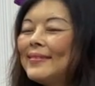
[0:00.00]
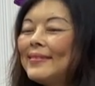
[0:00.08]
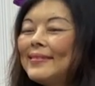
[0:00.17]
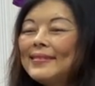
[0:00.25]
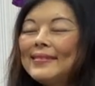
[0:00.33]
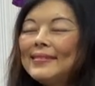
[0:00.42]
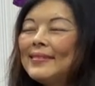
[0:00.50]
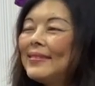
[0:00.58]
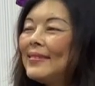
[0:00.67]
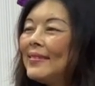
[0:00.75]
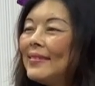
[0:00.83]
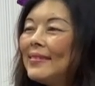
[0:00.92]

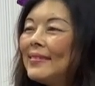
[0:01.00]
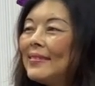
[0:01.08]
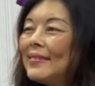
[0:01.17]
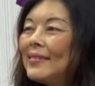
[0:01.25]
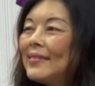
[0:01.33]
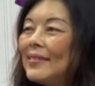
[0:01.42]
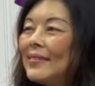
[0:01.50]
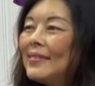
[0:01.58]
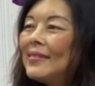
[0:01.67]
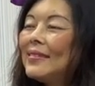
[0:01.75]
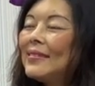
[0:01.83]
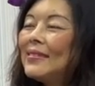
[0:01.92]

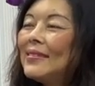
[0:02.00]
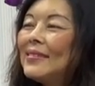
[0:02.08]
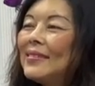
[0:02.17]
The person shown says nothing.